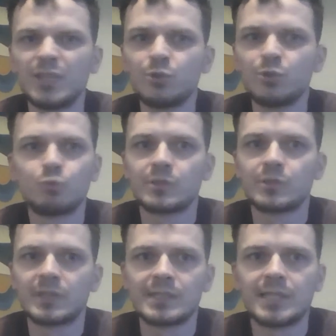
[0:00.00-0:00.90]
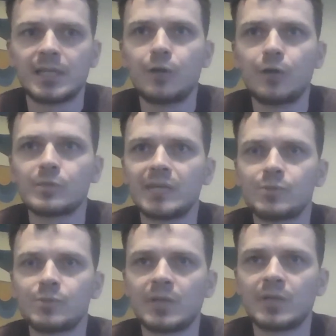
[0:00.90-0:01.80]
I knew it was going to take a long
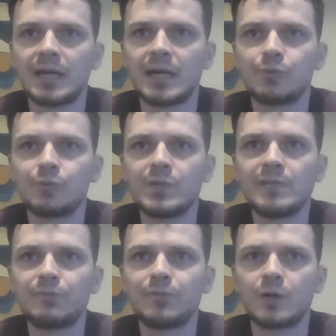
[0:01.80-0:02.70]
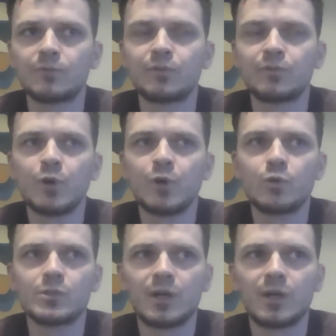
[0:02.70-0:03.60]
time. So I really
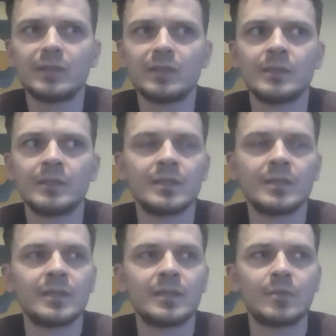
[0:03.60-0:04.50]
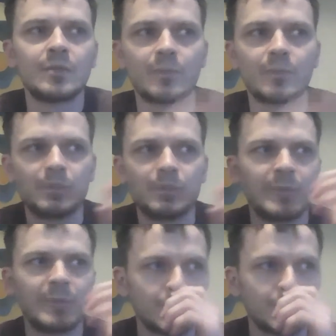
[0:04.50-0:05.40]
focused on
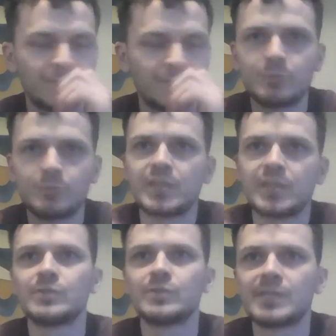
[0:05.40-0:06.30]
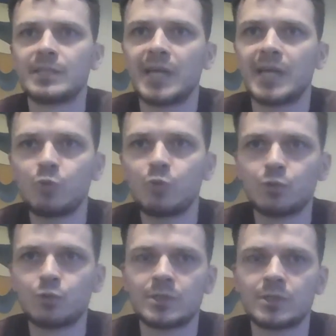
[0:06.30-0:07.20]
my sort of obsessions at the time,
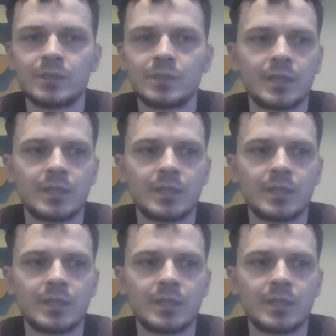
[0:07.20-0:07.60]
which was